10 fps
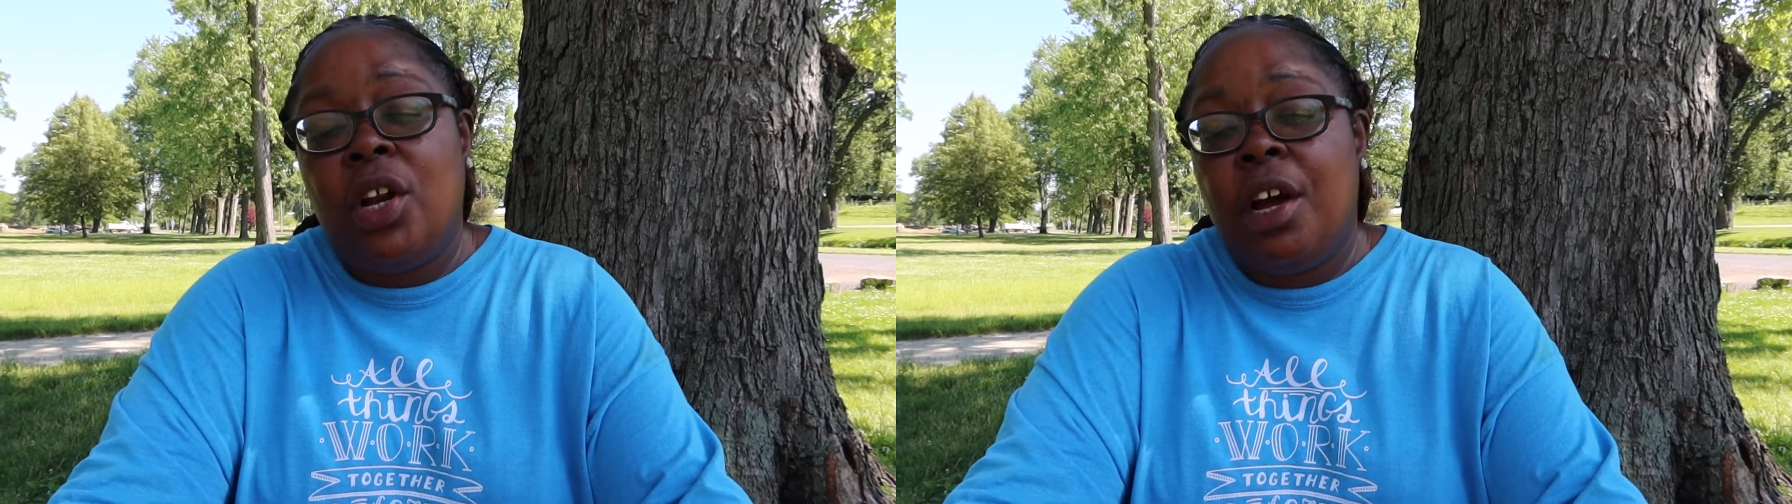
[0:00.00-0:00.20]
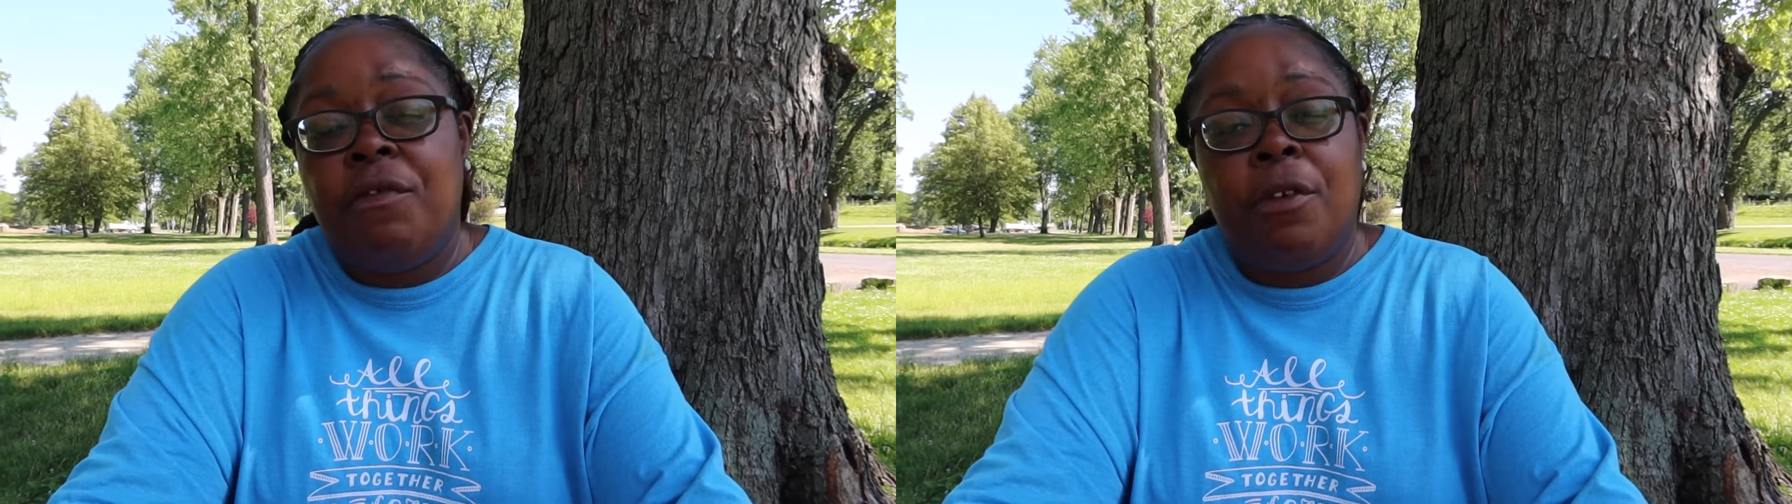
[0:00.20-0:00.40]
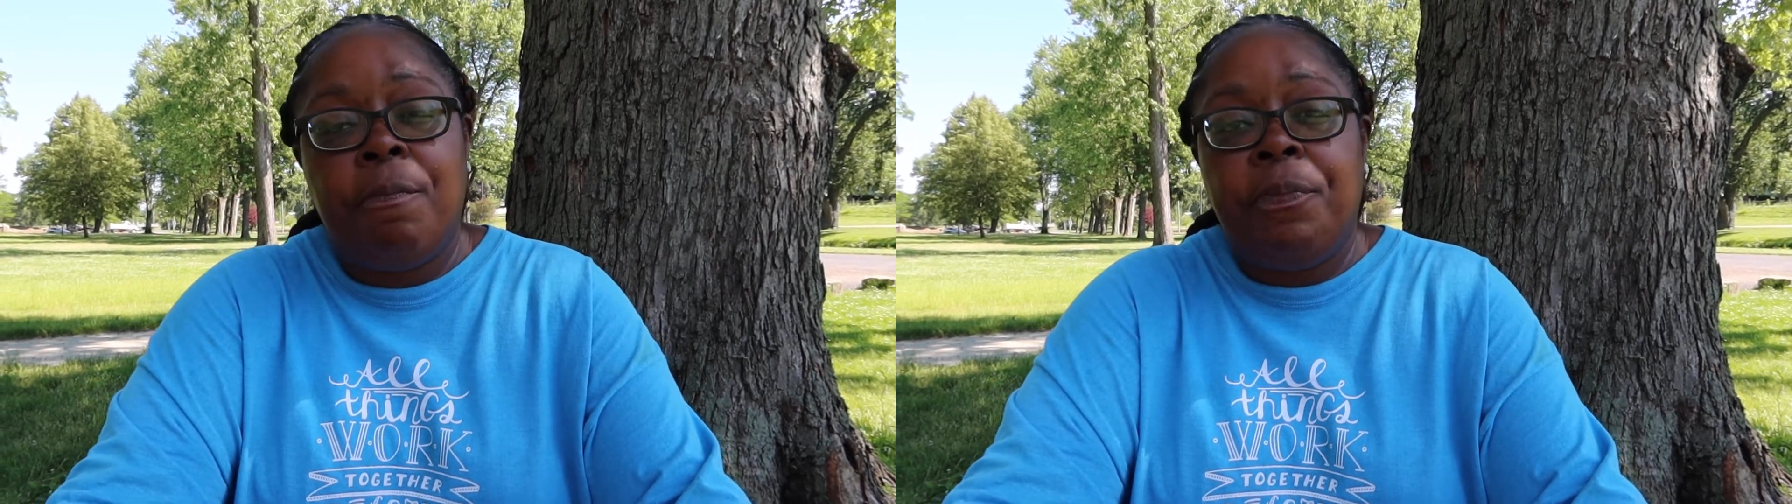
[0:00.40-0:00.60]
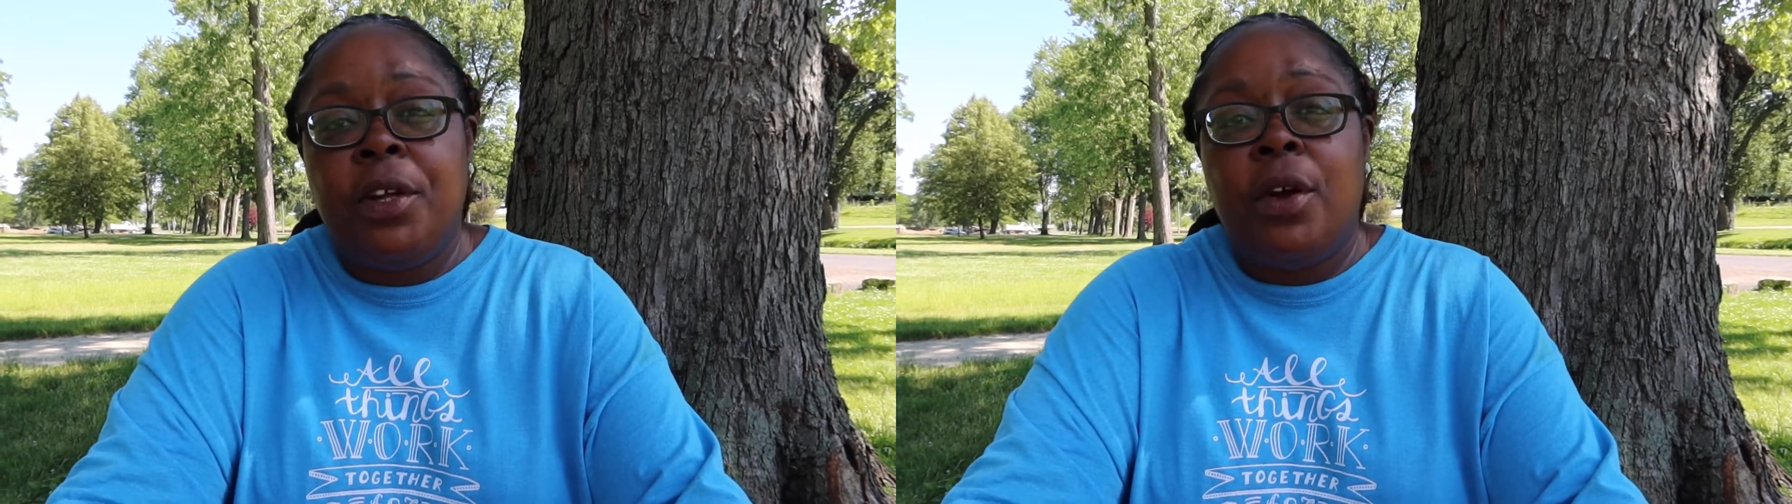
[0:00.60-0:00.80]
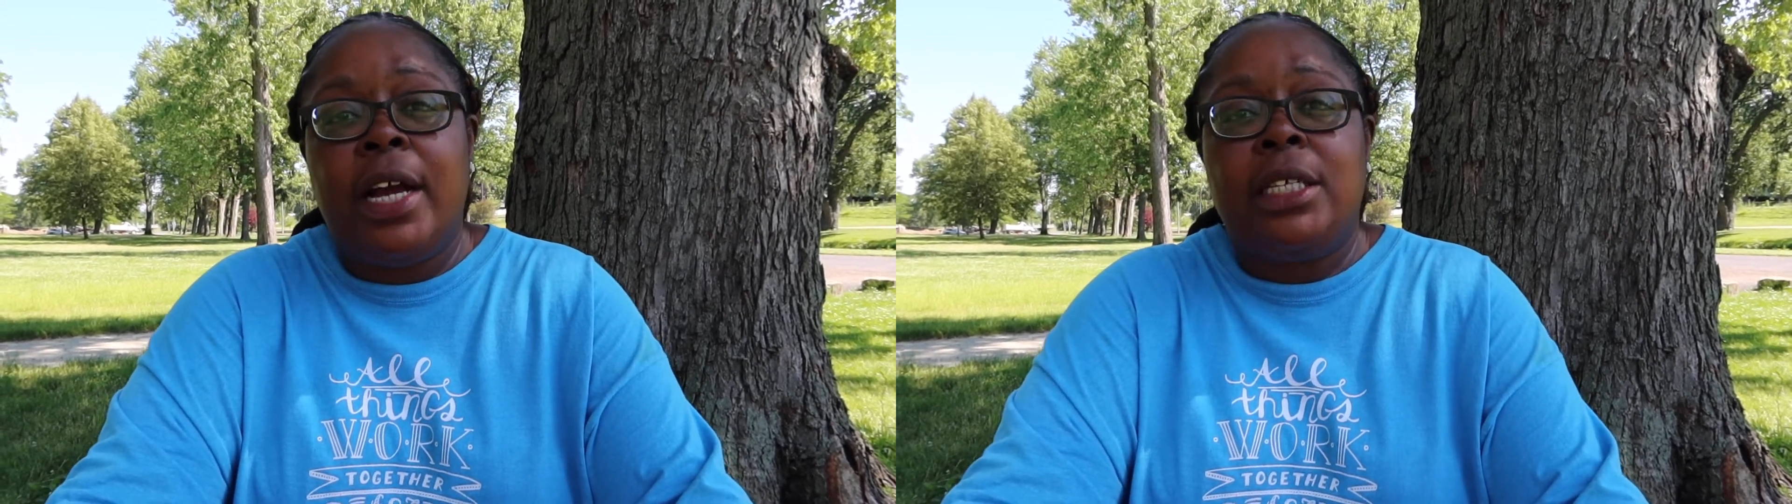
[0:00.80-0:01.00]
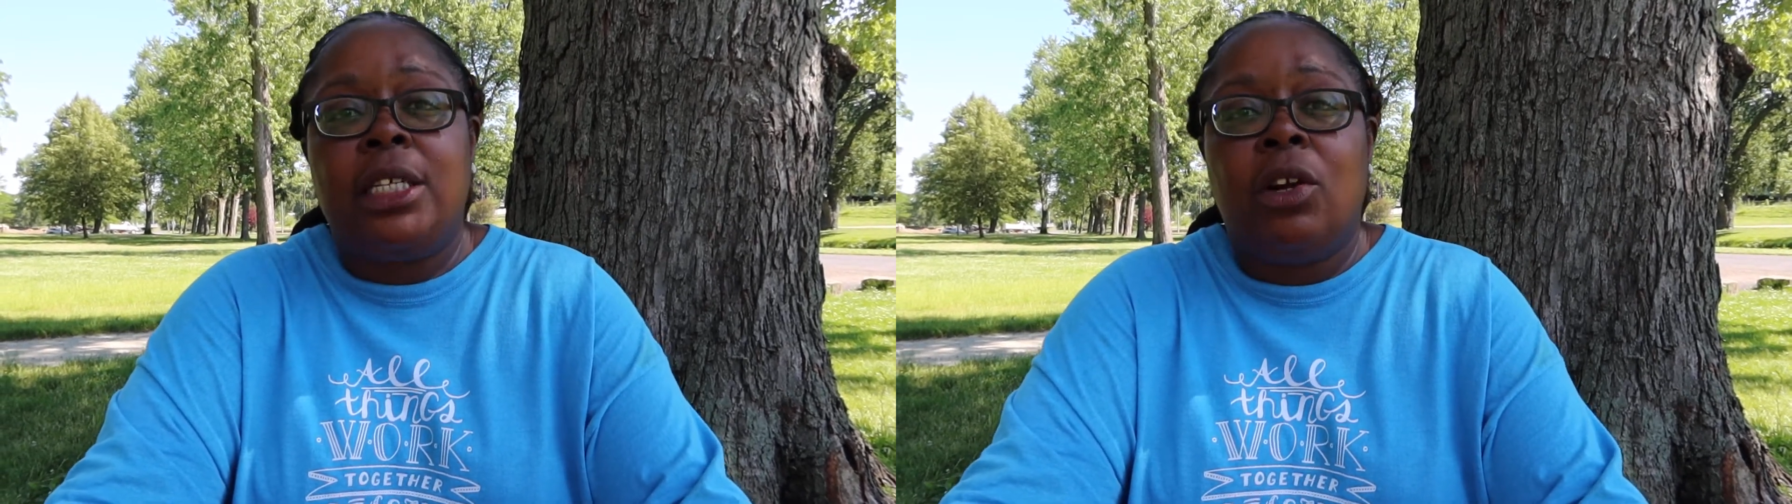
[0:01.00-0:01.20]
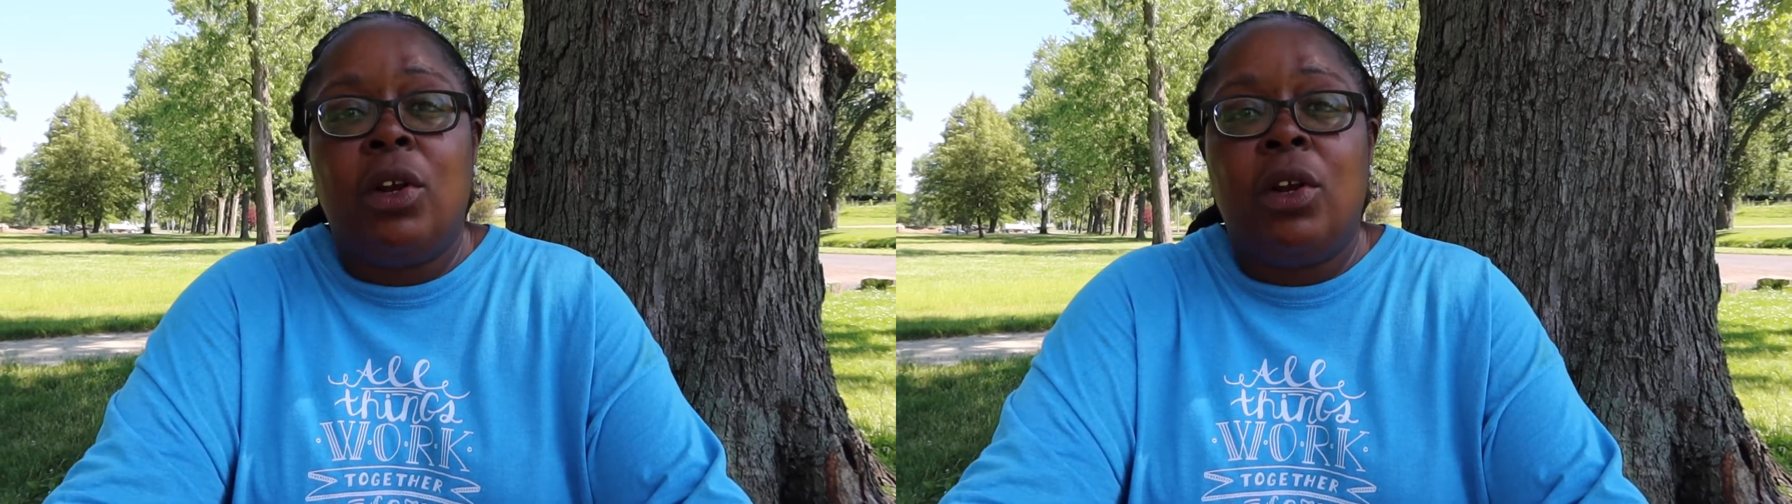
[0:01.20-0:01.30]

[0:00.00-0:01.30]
love them. You know, I still